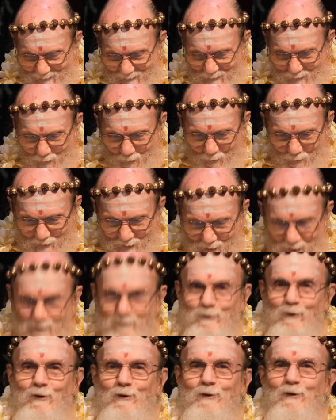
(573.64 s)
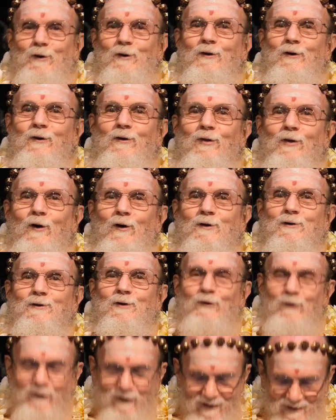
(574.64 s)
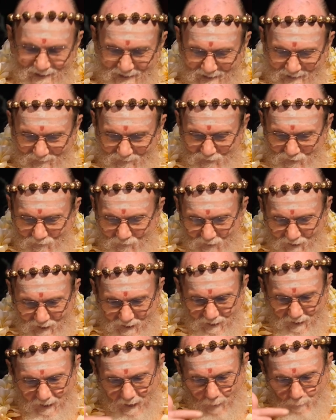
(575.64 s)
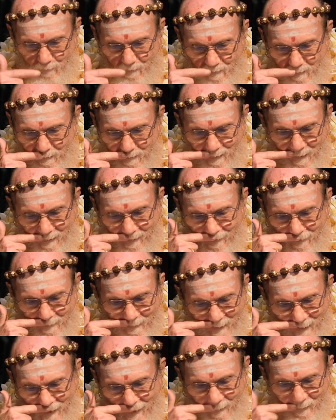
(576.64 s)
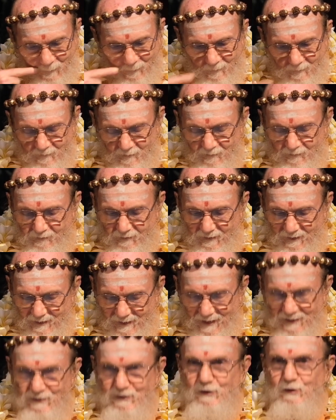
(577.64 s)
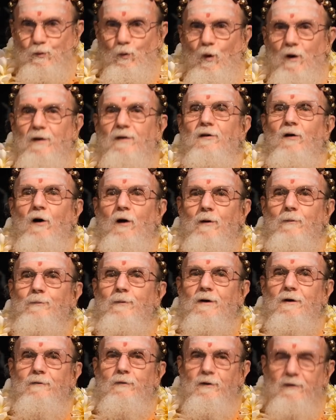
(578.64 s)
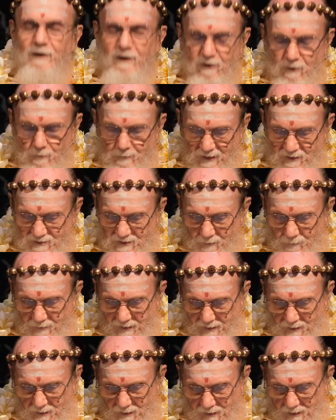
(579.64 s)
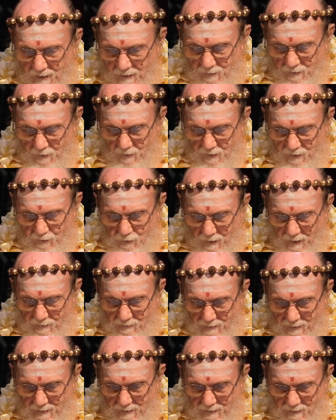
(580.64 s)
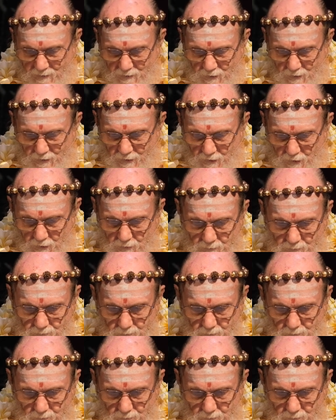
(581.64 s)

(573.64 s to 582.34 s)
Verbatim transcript: So careful, you're thoughts create if they happen a lot, not Not just one thought, but if you think about something a lot, you're attracting it to you.